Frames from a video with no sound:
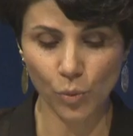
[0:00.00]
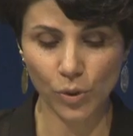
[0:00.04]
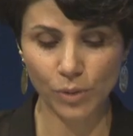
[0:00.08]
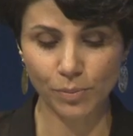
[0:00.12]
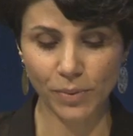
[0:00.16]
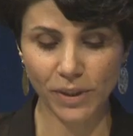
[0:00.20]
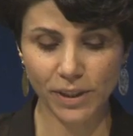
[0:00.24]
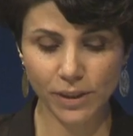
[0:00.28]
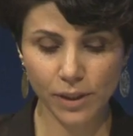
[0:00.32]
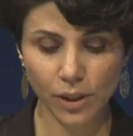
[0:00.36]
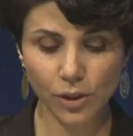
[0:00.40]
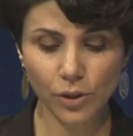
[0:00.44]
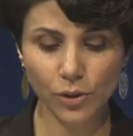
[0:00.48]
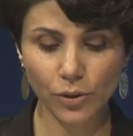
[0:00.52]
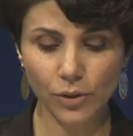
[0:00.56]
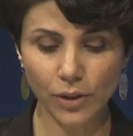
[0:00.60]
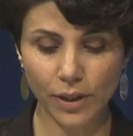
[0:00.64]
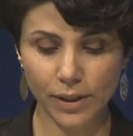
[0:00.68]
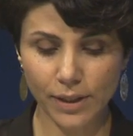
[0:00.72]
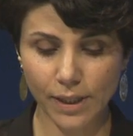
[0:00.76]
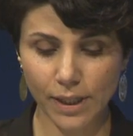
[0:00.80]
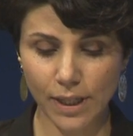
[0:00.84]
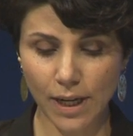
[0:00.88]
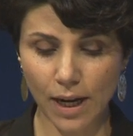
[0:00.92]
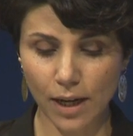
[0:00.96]
with
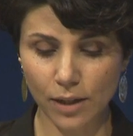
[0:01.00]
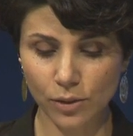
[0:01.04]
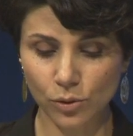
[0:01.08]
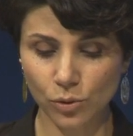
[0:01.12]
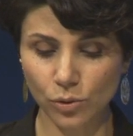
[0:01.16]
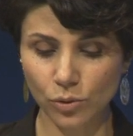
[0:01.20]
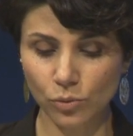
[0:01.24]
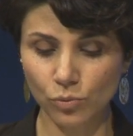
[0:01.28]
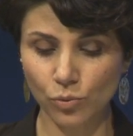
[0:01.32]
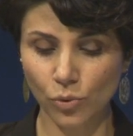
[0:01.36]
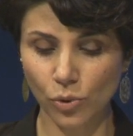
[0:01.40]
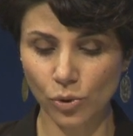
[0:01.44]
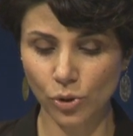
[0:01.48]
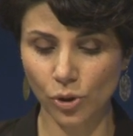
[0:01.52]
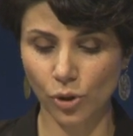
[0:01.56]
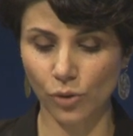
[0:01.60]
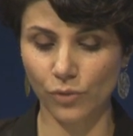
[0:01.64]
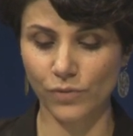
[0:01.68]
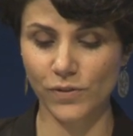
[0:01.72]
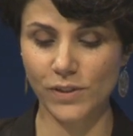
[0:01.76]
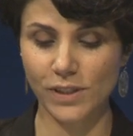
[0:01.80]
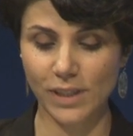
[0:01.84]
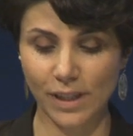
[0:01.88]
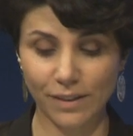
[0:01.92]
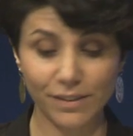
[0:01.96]
particular regard to the work
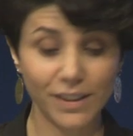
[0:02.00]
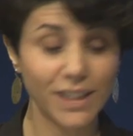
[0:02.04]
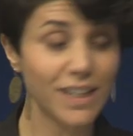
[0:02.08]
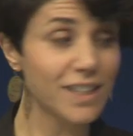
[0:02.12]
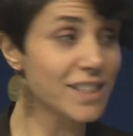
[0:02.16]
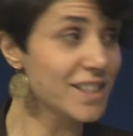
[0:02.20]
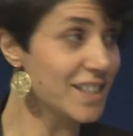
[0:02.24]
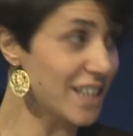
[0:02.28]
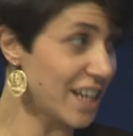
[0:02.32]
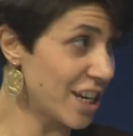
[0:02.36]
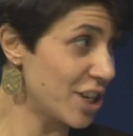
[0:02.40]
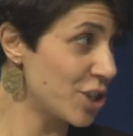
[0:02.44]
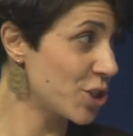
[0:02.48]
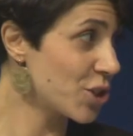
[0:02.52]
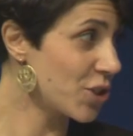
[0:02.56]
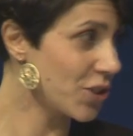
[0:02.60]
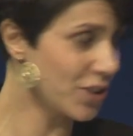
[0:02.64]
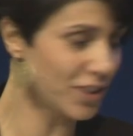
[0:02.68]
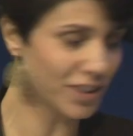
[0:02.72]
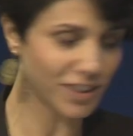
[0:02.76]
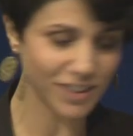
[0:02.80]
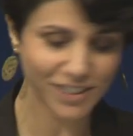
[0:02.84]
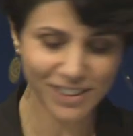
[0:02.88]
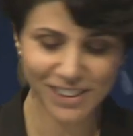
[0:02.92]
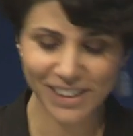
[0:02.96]
of
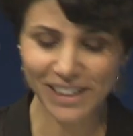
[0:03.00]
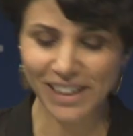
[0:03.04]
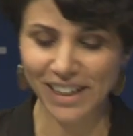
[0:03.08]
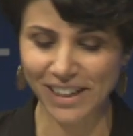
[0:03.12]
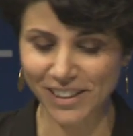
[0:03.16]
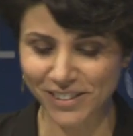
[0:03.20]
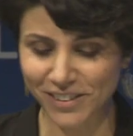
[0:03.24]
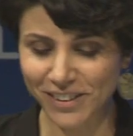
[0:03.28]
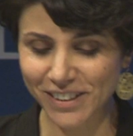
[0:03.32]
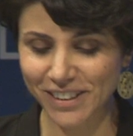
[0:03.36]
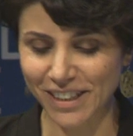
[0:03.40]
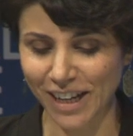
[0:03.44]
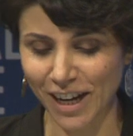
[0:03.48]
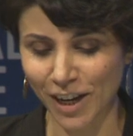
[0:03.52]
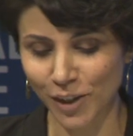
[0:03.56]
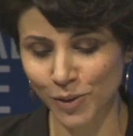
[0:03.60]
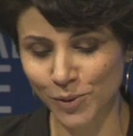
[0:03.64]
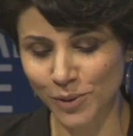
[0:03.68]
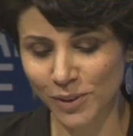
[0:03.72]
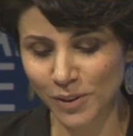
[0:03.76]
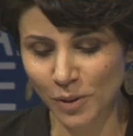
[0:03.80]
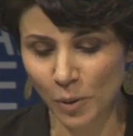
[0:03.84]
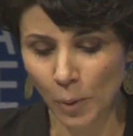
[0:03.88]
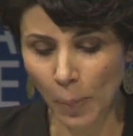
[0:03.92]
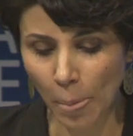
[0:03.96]
civilization carried
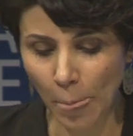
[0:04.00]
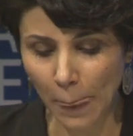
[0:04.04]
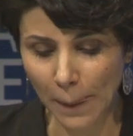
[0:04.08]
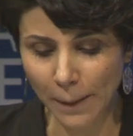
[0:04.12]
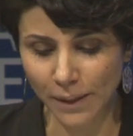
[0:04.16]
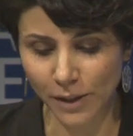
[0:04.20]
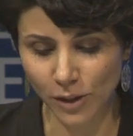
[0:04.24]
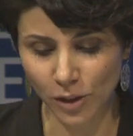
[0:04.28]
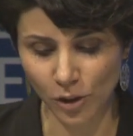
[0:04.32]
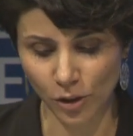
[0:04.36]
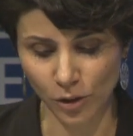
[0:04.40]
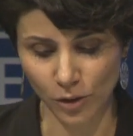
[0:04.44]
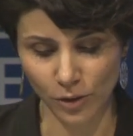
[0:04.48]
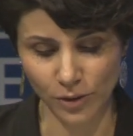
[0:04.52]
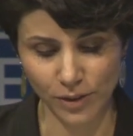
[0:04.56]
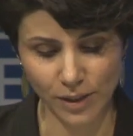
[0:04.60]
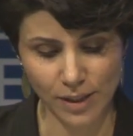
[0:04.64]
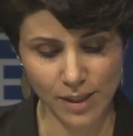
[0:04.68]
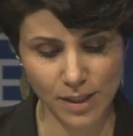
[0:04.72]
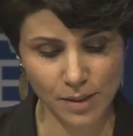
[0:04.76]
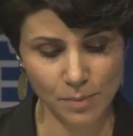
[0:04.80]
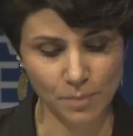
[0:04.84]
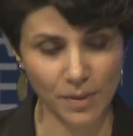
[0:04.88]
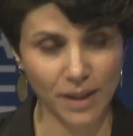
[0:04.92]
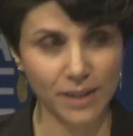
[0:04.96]
out in the
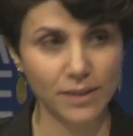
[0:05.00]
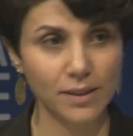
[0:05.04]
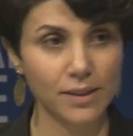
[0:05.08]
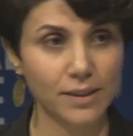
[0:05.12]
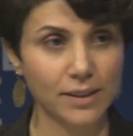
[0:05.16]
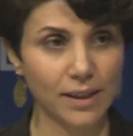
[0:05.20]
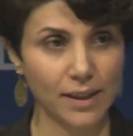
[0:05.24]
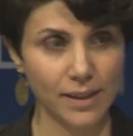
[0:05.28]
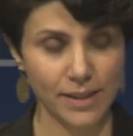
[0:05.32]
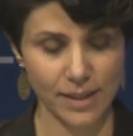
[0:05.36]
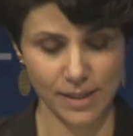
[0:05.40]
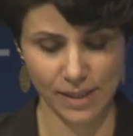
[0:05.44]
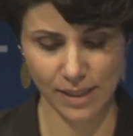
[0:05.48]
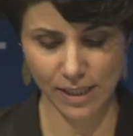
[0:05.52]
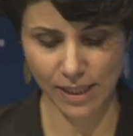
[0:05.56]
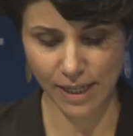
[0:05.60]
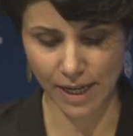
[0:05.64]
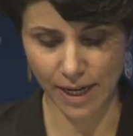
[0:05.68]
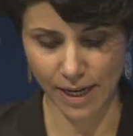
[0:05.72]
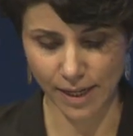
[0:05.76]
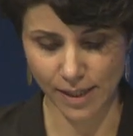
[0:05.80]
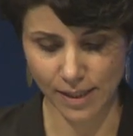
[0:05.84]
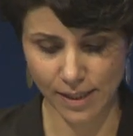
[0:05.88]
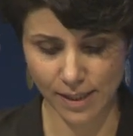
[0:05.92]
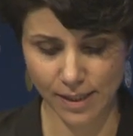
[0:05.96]
colonies by the Italian
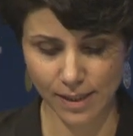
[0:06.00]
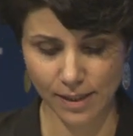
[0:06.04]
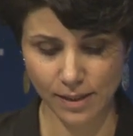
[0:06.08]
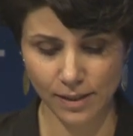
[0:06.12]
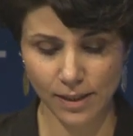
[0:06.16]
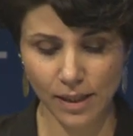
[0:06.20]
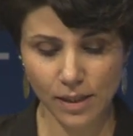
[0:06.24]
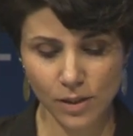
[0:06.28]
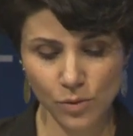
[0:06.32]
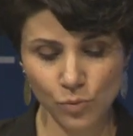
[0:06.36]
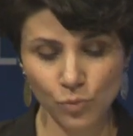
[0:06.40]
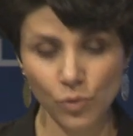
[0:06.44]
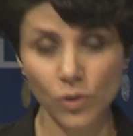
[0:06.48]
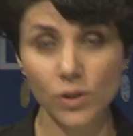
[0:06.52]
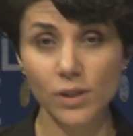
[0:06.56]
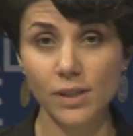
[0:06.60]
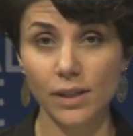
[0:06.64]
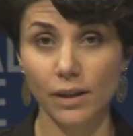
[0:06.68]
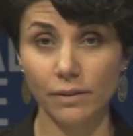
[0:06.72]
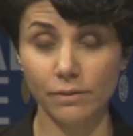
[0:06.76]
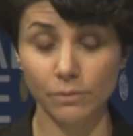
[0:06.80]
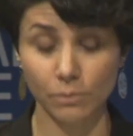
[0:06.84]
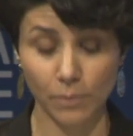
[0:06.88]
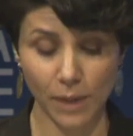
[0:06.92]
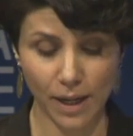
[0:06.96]
states. That works
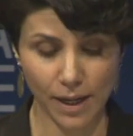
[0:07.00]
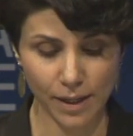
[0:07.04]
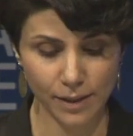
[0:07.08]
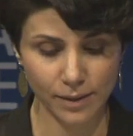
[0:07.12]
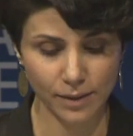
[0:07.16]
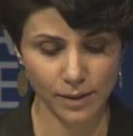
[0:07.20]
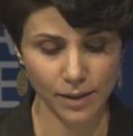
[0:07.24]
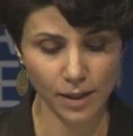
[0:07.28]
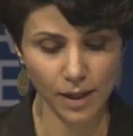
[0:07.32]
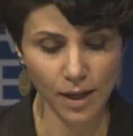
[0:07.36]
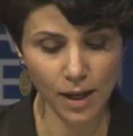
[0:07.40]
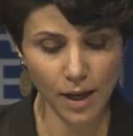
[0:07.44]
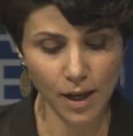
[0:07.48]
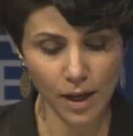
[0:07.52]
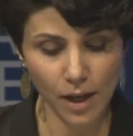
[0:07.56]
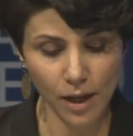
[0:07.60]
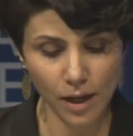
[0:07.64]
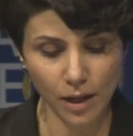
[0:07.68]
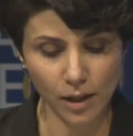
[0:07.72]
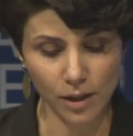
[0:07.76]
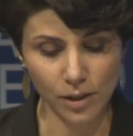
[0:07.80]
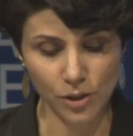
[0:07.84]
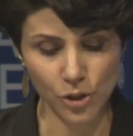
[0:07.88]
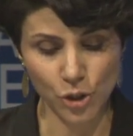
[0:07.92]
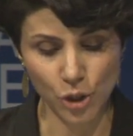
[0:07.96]
are by the
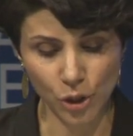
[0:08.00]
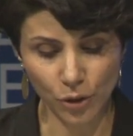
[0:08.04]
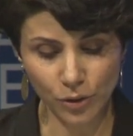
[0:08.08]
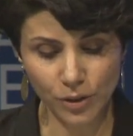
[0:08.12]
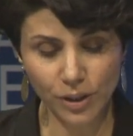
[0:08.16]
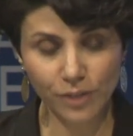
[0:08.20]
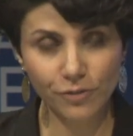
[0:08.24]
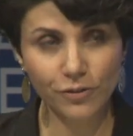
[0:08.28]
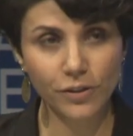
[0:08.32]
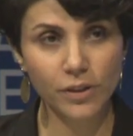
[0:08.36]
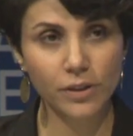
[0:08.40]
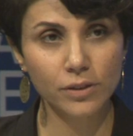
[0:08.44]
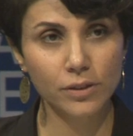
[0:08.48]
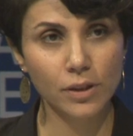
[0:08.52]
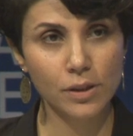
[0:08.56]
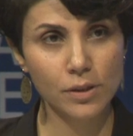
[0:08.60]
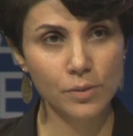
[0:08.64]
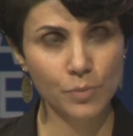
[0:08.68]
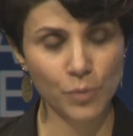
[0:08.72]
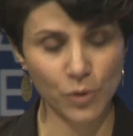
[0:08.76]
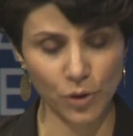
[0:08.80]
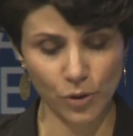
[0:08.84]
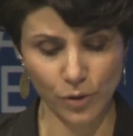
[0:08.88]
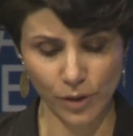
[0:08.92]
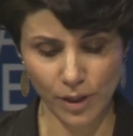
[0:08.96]
uh, geographer and
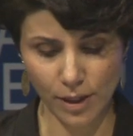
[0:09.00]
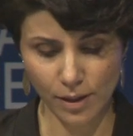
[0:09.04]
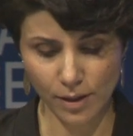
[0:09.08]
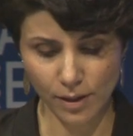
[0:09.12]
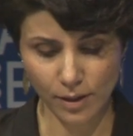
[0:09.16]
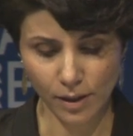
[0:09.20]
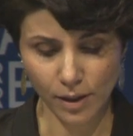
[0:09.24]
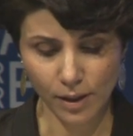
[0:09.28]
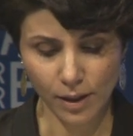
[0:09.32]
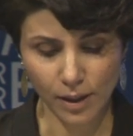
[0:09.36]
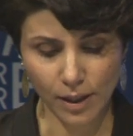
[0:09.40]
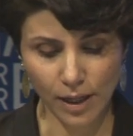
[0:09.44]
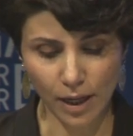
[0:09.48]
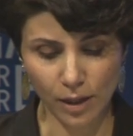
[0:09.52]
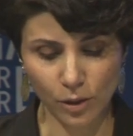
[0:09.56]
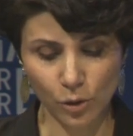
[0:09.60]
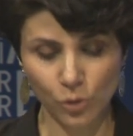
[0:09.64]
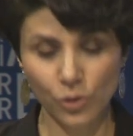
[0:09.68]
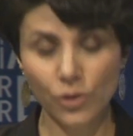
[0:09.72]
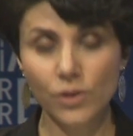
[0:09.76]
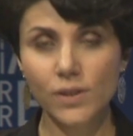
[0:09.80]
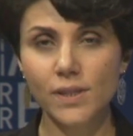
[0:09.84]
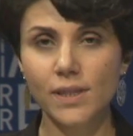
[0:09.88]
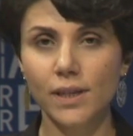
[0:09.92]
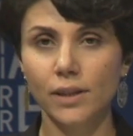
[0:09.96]
explorer
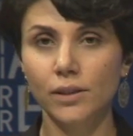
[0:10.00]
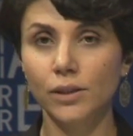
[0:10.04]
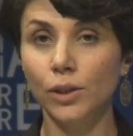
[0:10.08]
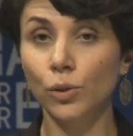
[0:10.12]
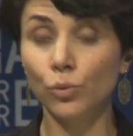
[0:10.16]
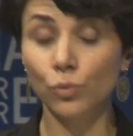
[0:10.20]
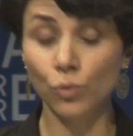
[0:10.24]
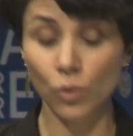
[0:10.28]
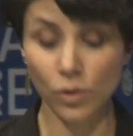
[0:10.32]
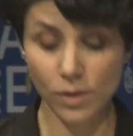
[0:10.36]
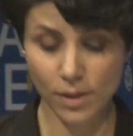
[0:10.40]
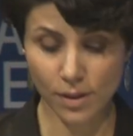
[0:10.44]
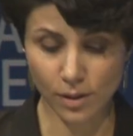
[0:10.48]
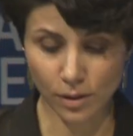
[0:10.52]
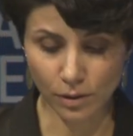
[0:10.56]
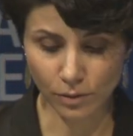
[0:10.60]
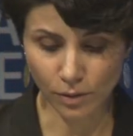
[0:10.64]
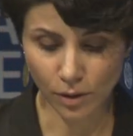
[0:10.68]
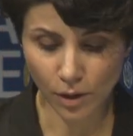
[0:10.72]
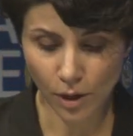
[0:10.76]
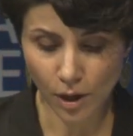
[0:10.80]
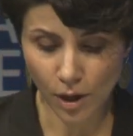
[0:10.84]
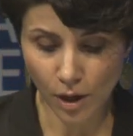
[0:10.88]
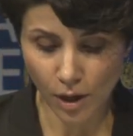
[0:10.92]
Carlo Rossetti, who was the